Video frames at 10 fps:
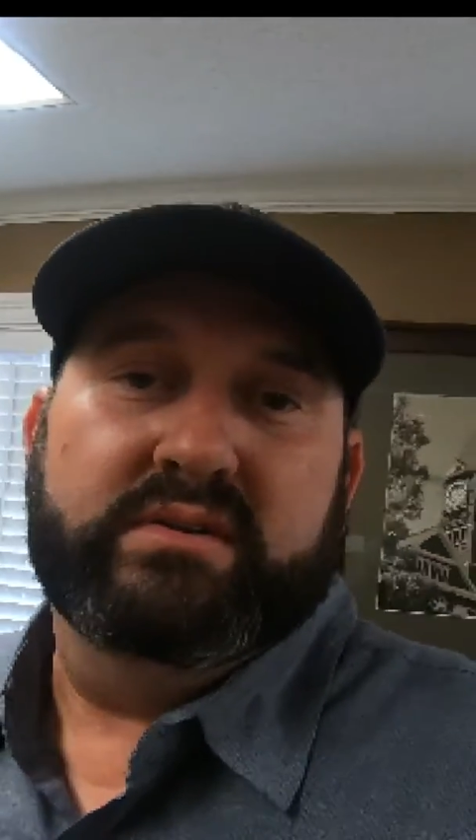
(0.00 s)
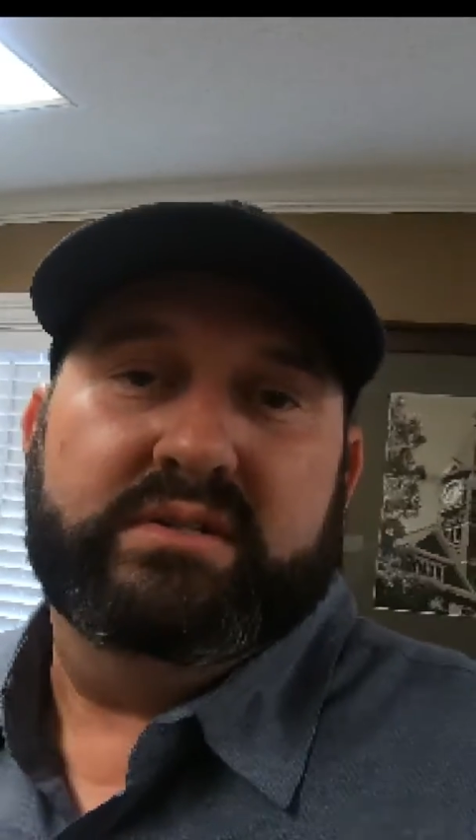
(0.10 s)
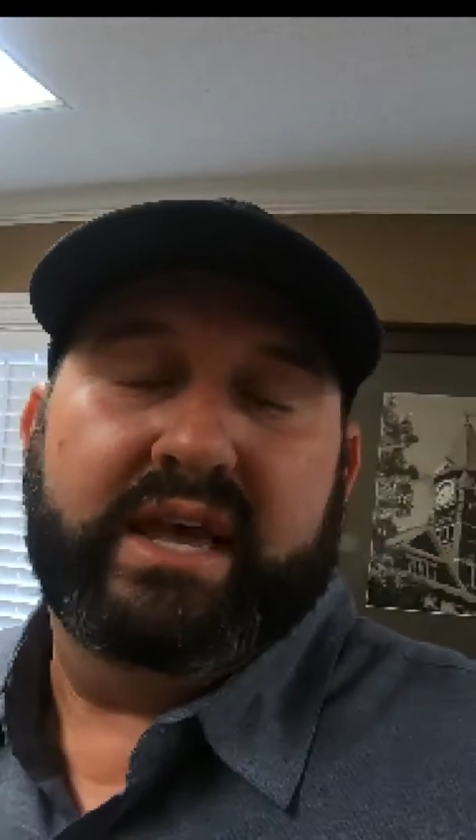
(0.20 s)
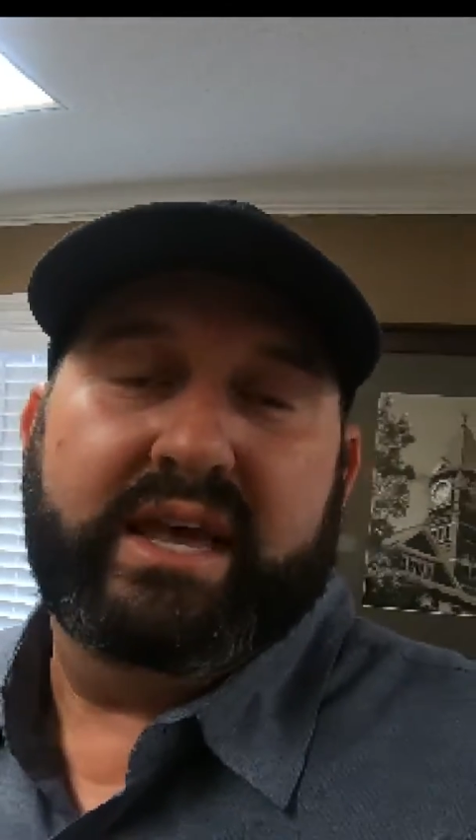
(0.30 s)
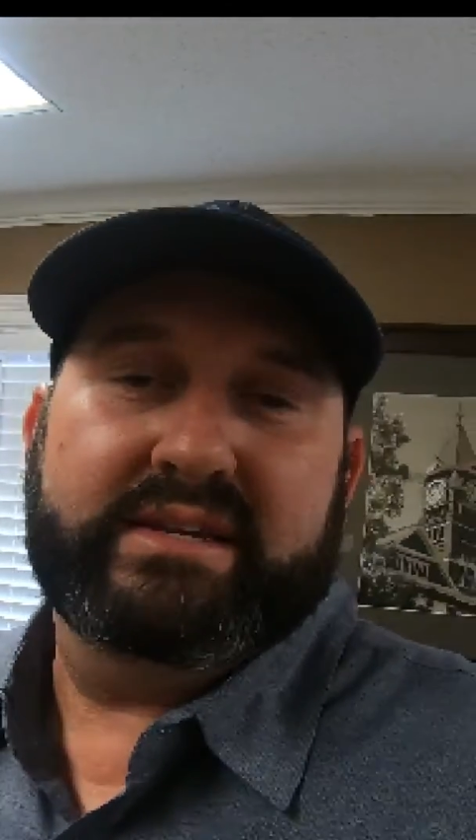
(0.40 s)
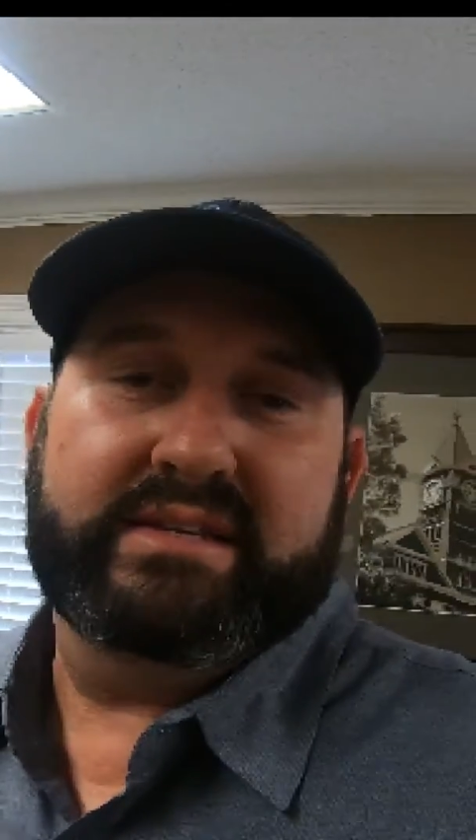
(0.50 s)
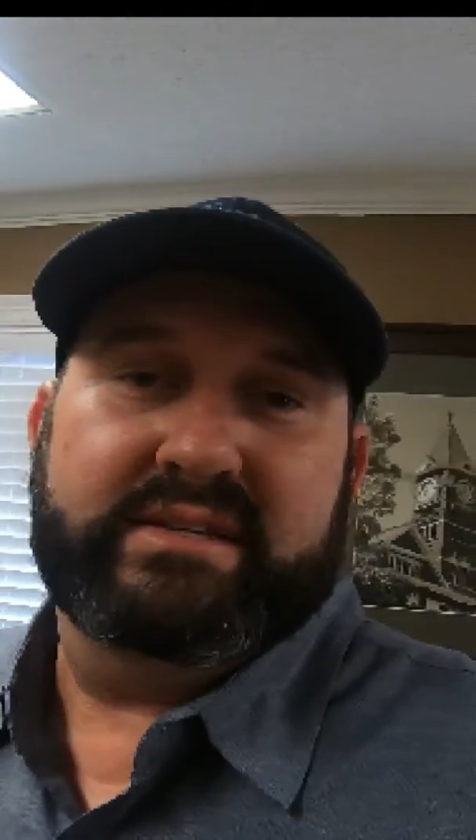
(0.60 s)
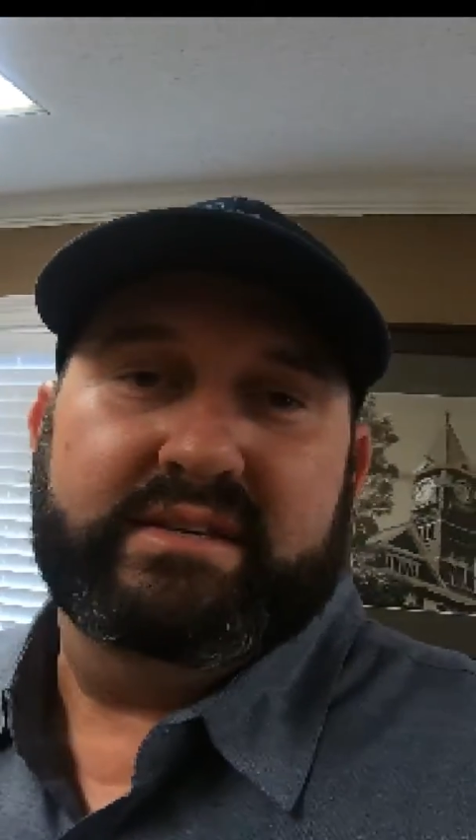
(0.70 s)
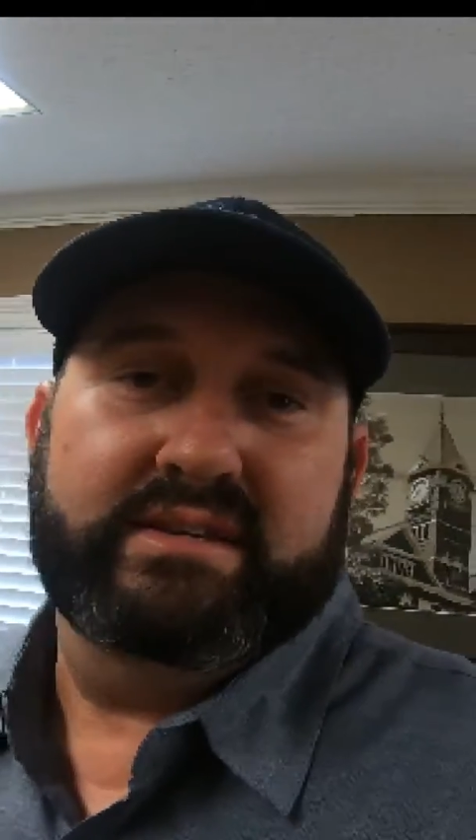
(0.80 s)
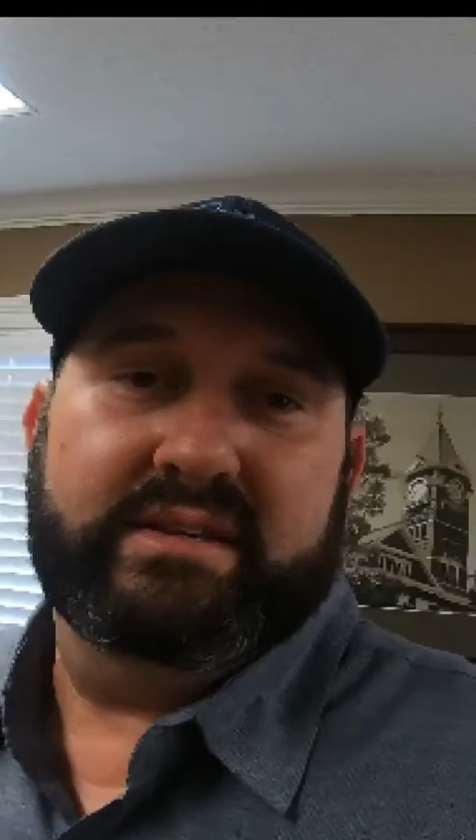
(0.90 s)

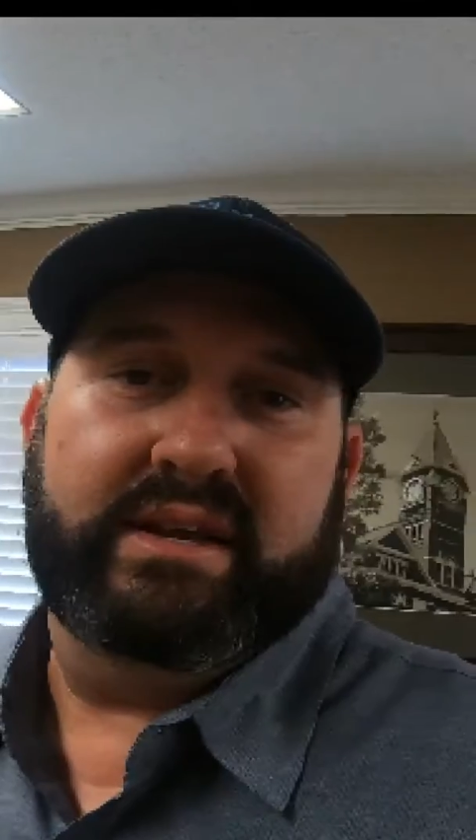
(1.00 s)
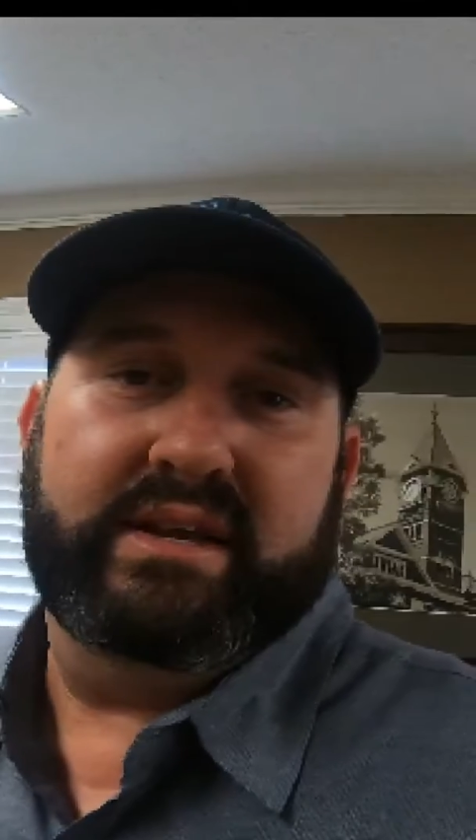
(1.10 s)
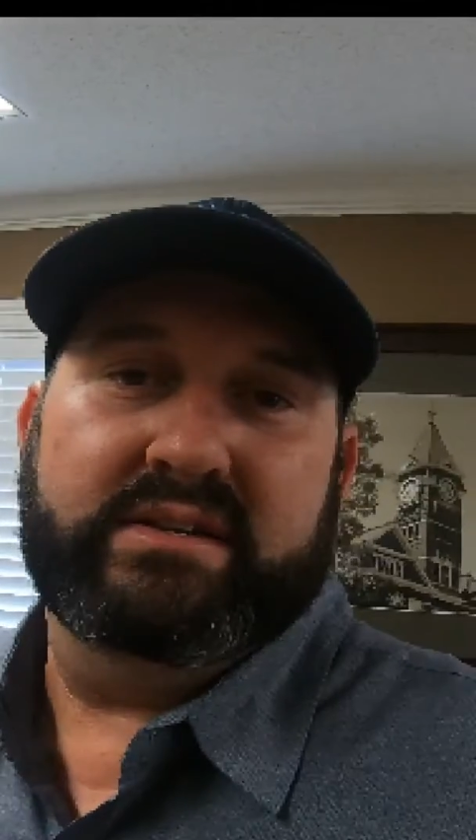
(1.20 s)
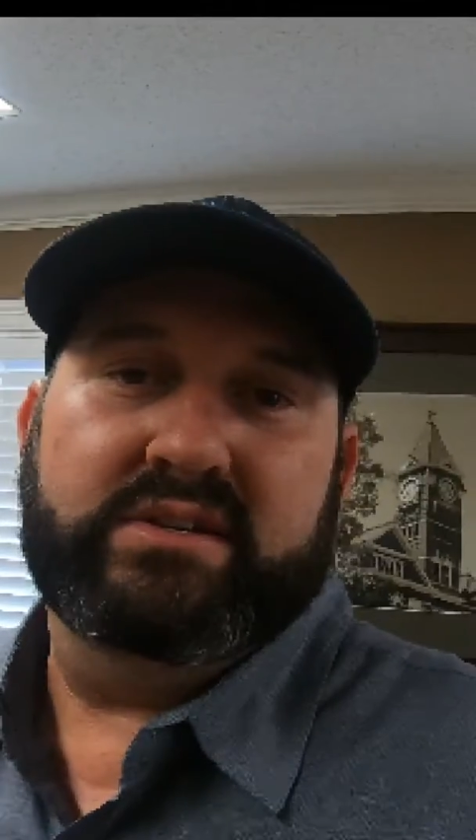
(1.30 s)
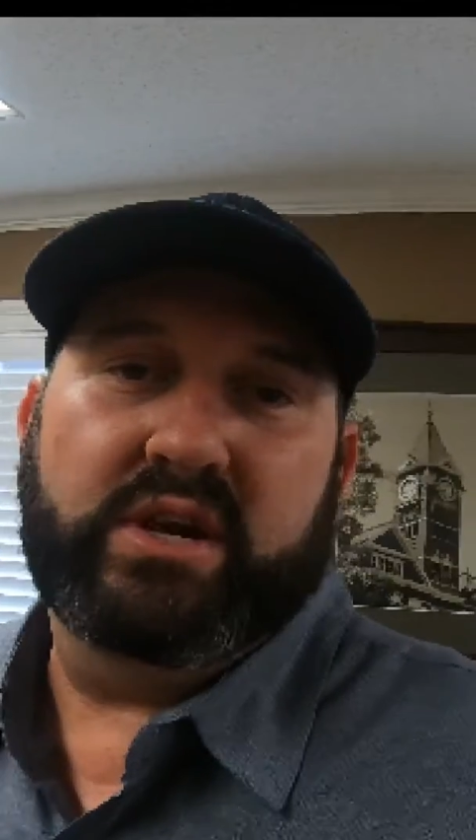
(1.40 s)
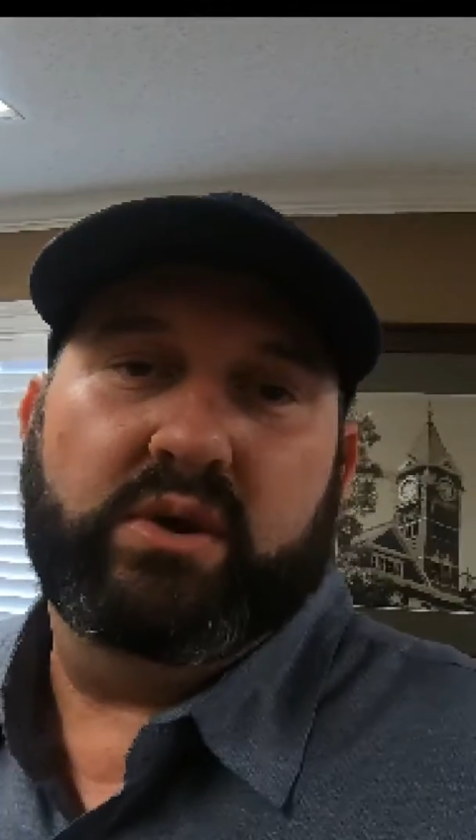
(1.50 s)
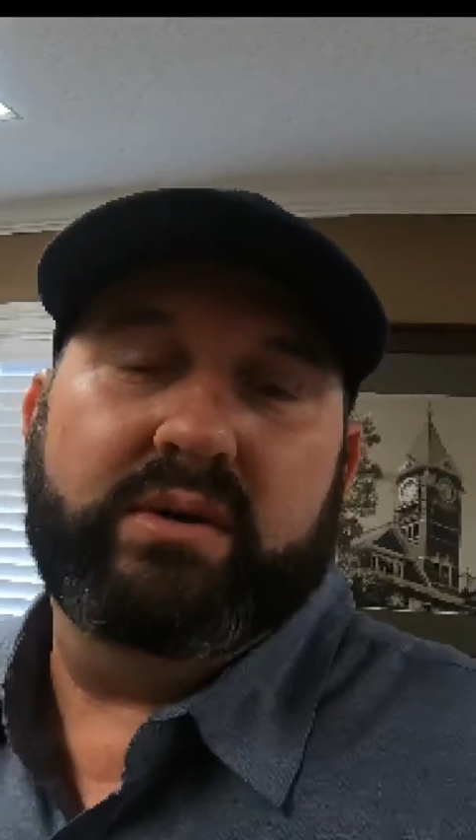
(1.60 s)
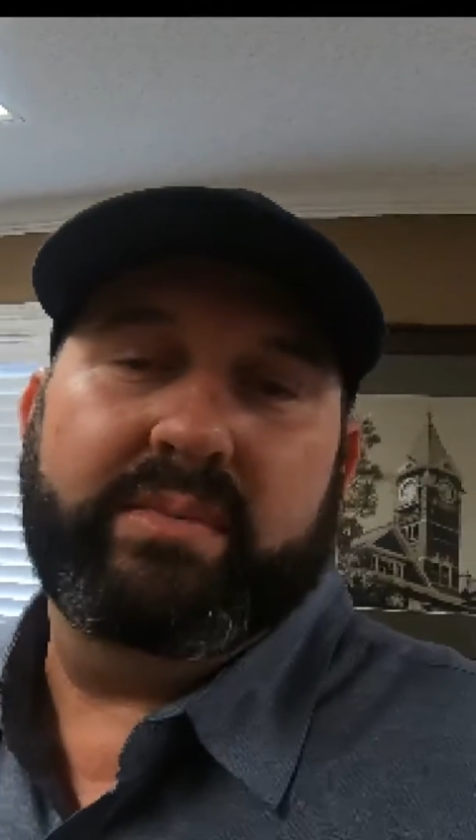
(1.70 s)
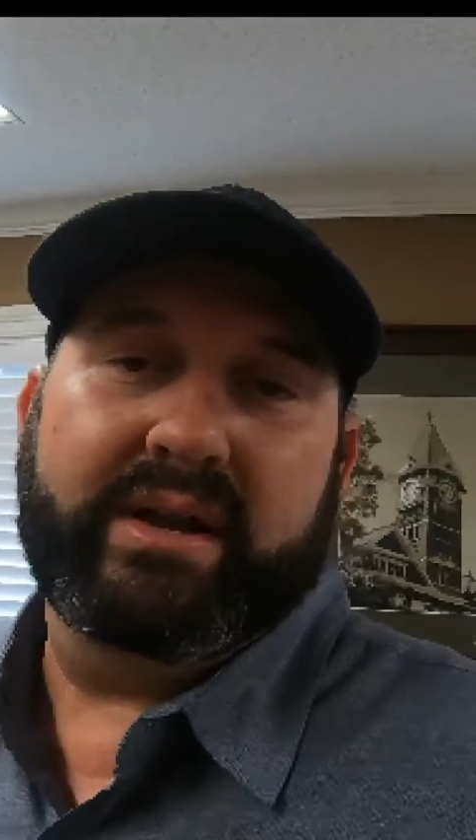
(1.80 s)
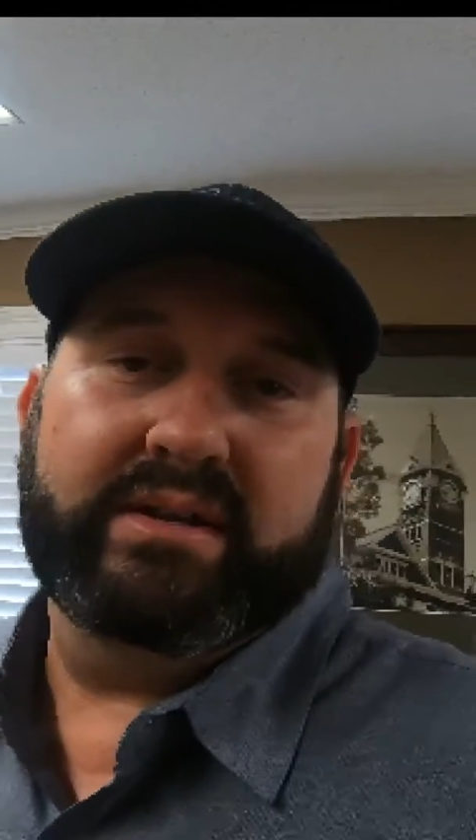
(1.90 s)
text and showed
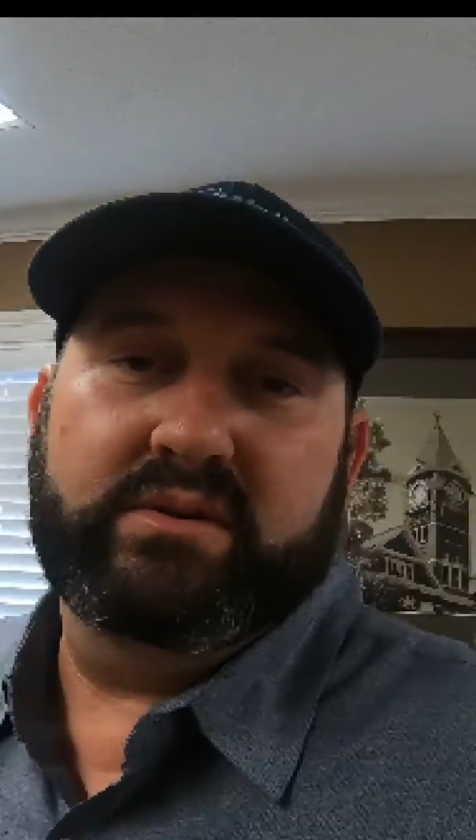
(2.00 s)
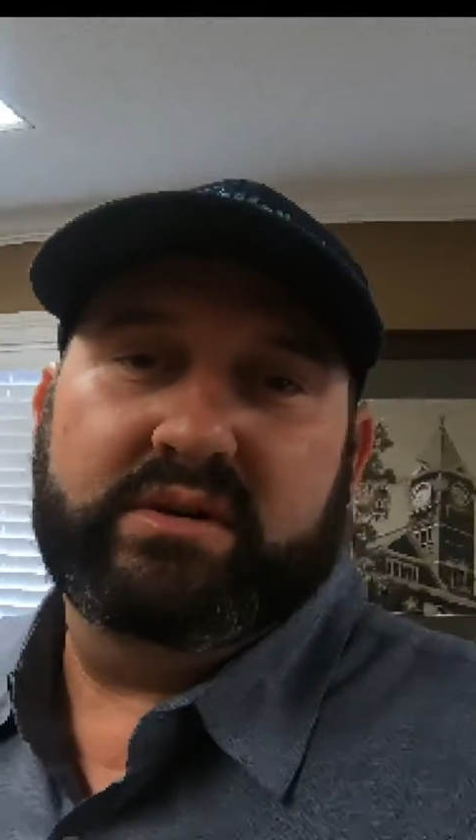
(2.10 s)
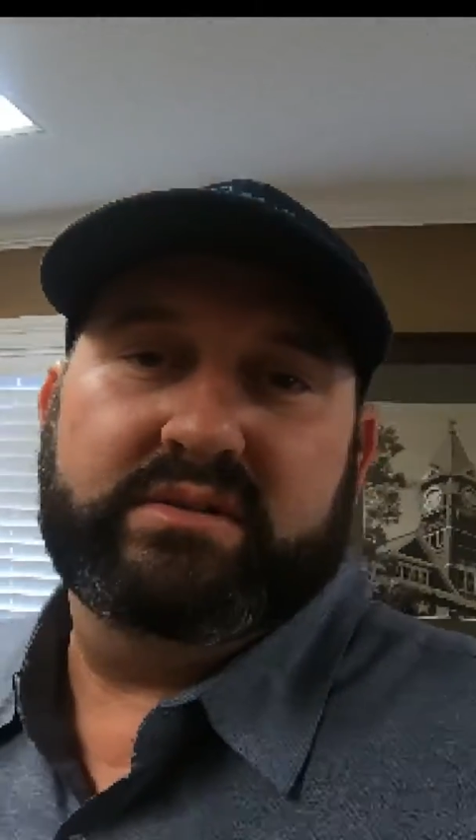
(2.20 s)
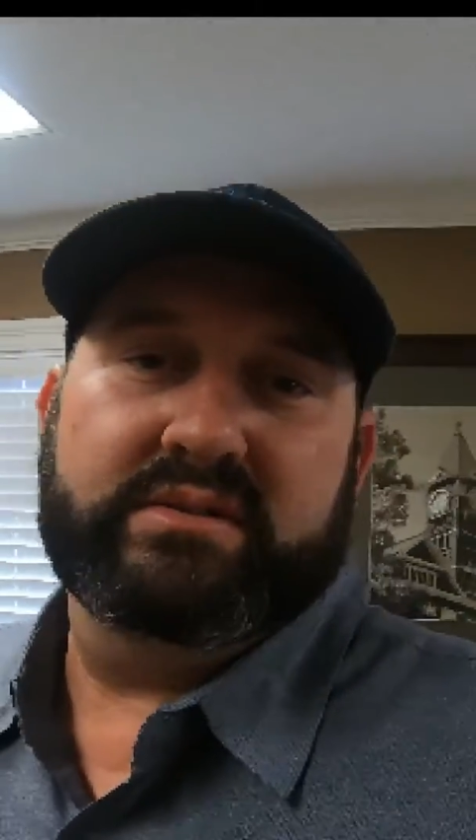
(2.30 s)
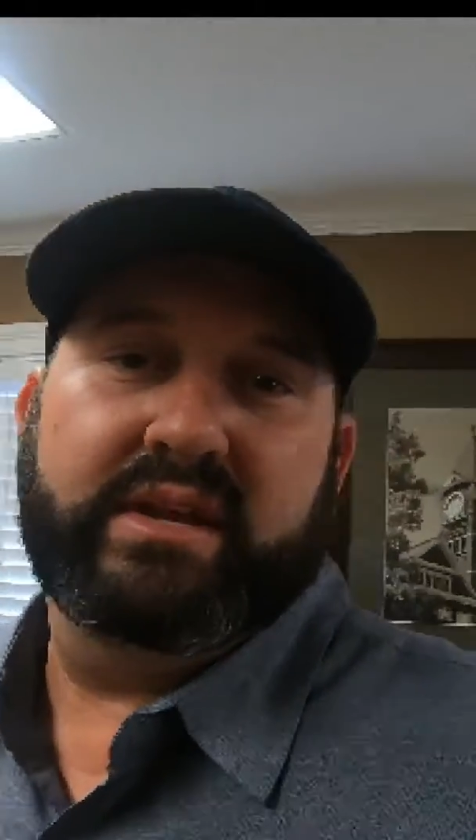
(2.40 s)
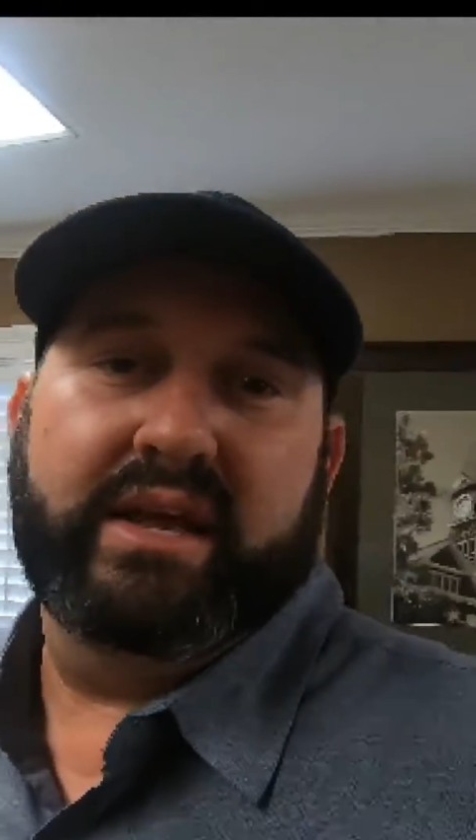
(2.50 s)
him how to do it,